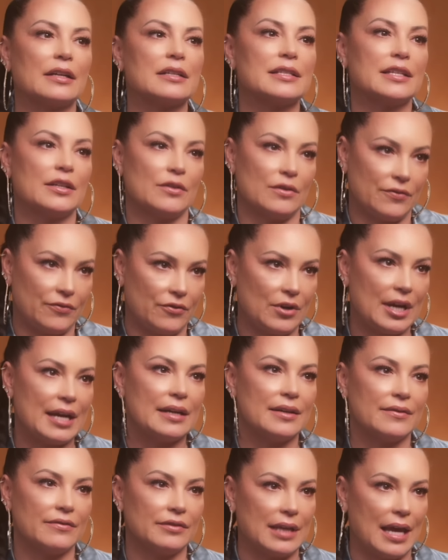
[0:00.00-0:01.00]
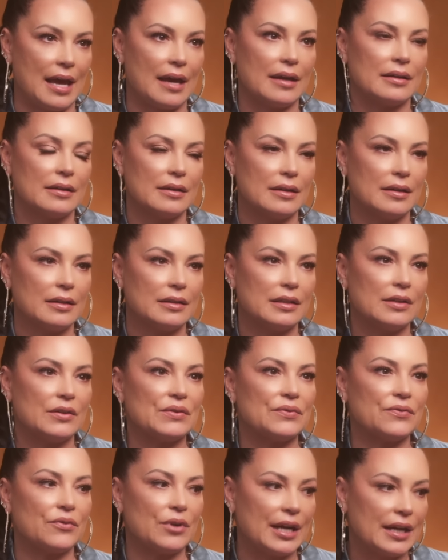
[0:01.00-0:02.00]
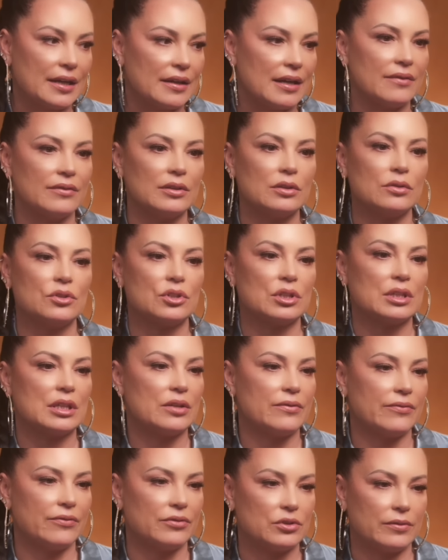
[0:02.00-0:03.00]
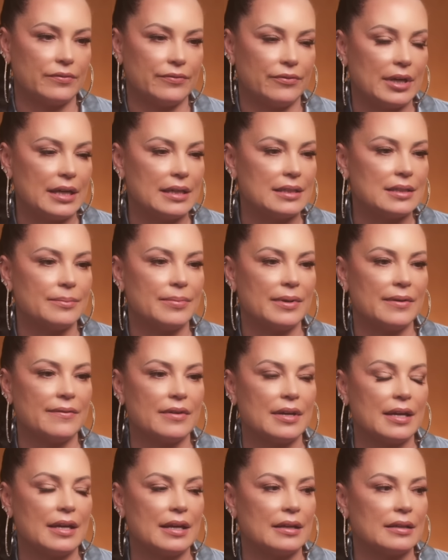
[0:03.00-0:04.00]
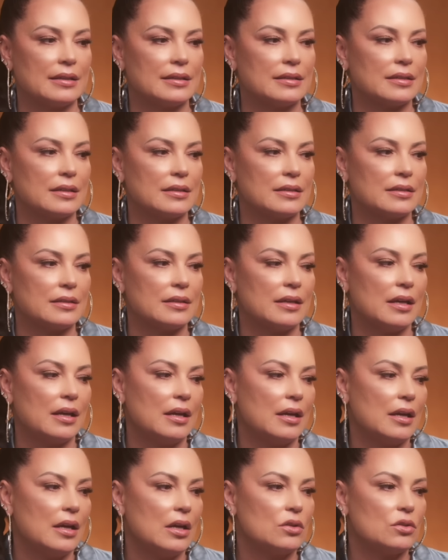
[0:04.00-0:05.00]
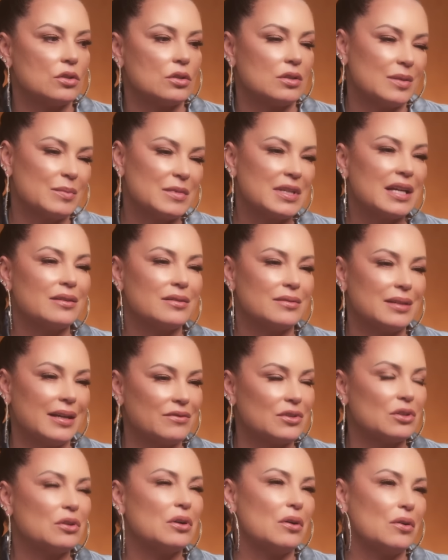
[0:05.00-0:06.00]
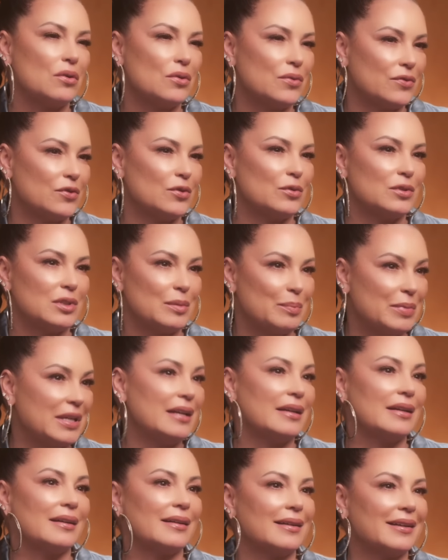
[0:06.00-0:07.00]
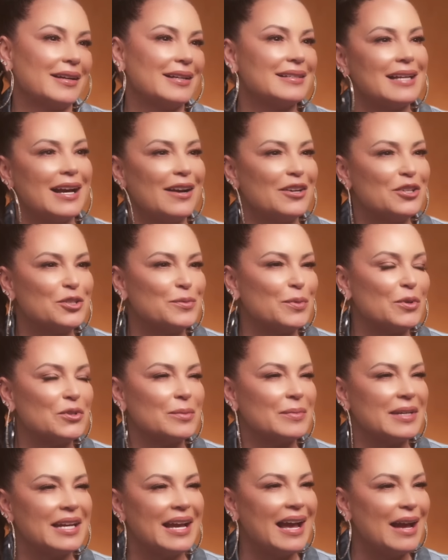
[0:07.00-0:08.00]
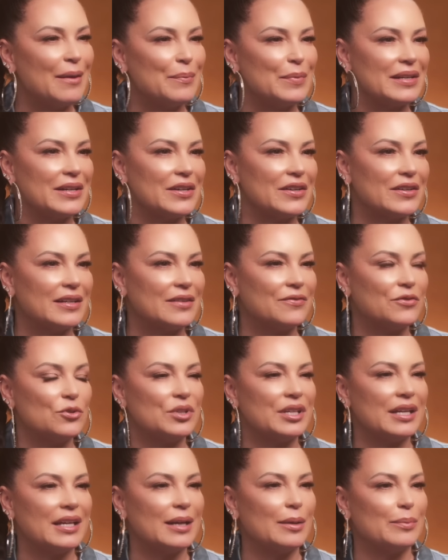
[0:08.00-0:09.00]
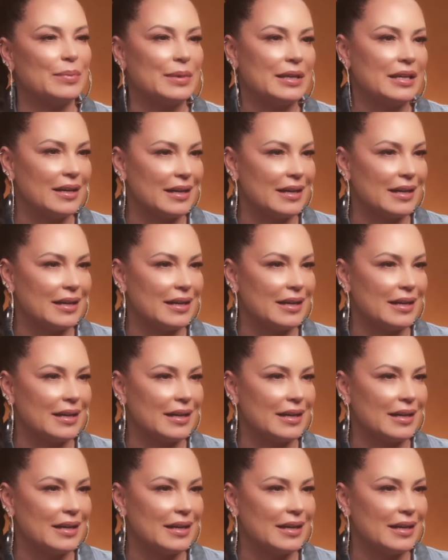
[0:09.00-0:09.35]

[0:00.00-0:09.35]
because they're afraid of that. Mm-hmm. They're afraid of evolution. They're afraid to pivot. And it's just, so sometimes we have to go through to be, because how are you supposed to be happier if you can't be